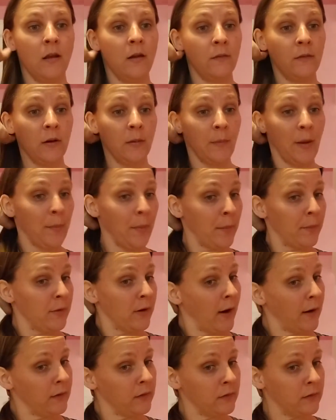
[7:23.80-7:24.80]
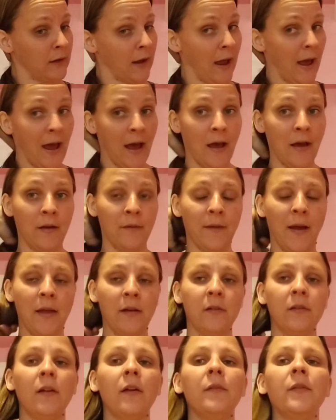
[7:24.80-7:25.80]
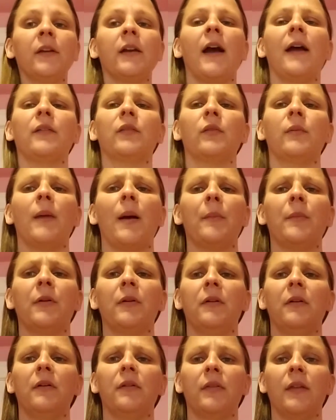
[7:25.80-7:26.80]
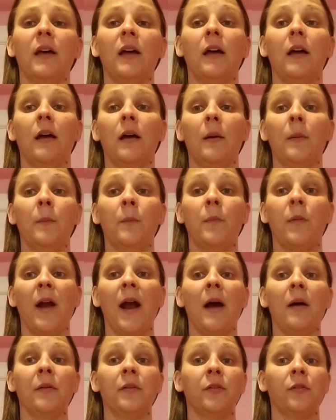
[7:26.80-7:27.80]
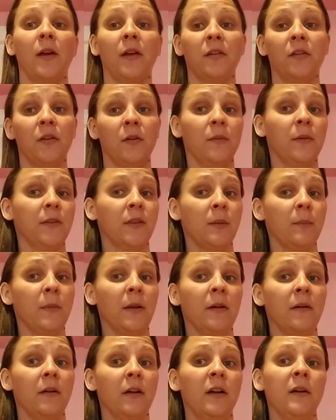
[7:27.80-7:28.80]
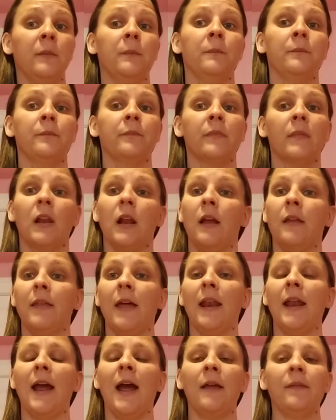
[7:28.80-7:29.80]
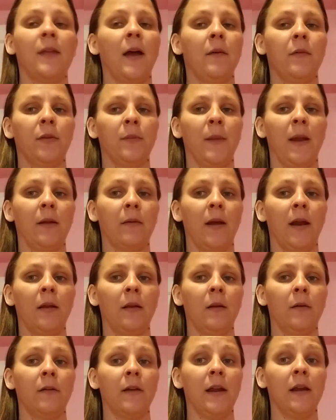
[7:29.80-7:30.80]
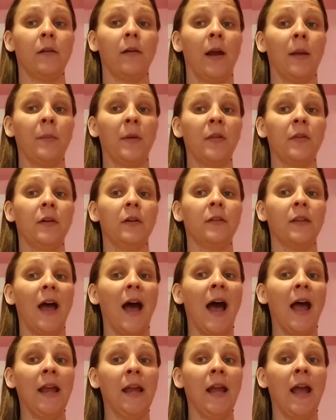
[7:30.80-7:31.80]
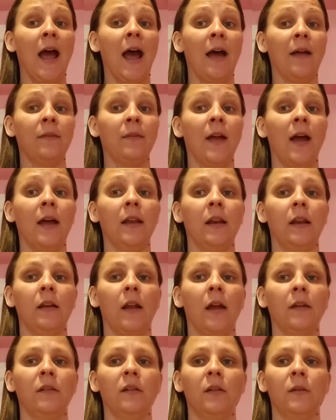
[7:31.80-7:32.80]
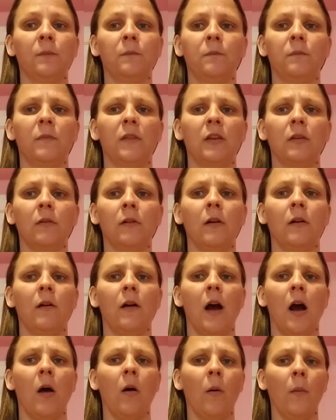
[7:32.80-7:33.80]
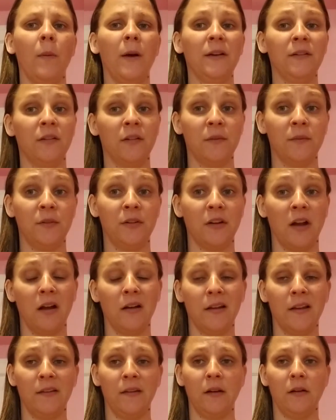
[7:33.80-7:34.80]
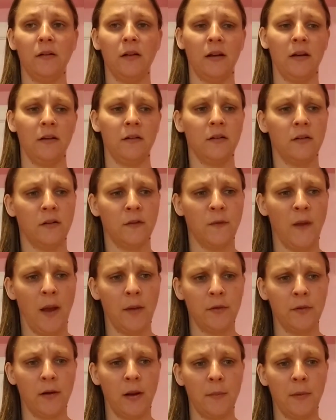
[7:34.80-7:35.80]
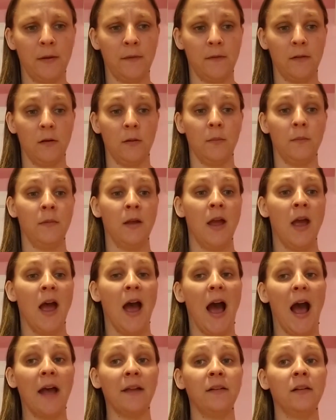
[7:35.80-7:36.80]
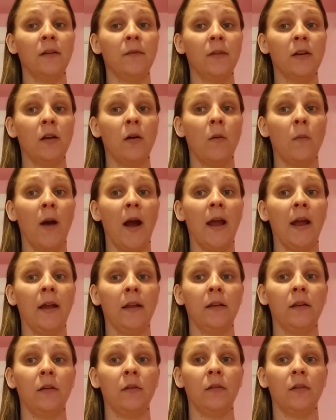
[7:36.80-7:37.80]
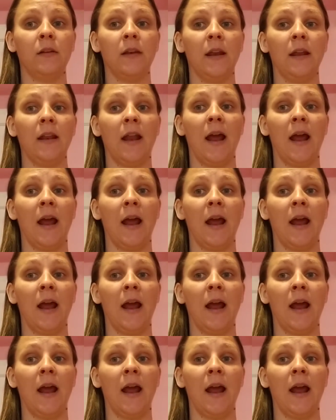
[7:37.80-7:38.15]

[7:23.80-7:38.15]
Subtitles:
Room. I remember I used to have, I don't know if you guys remember the brown dresser with the mirror. That I had that with my great grandmother's. I had that and I just threw a whole bunch of junk in there that I just found around my room. I didn't even know why I used it.